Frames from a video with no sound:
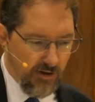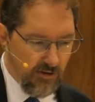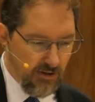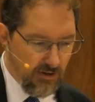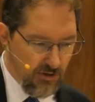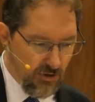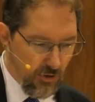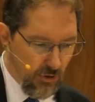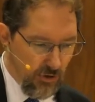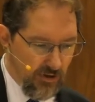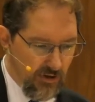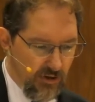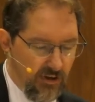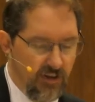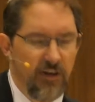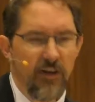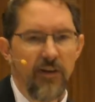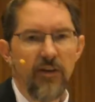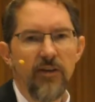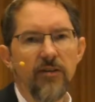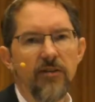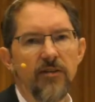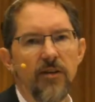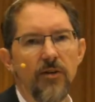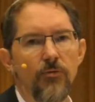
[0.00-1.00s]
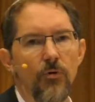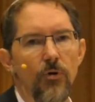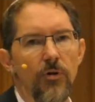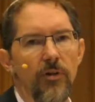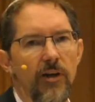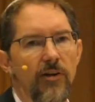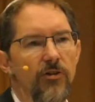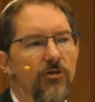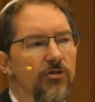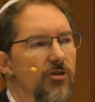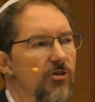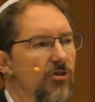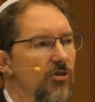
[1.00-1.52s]
uncertainties of
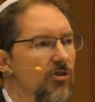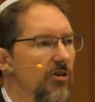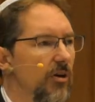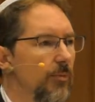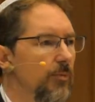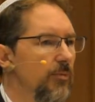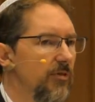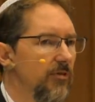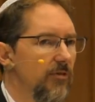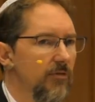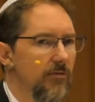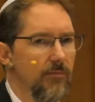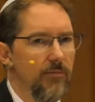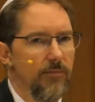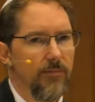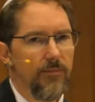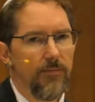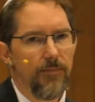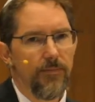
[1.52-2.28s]
relationships.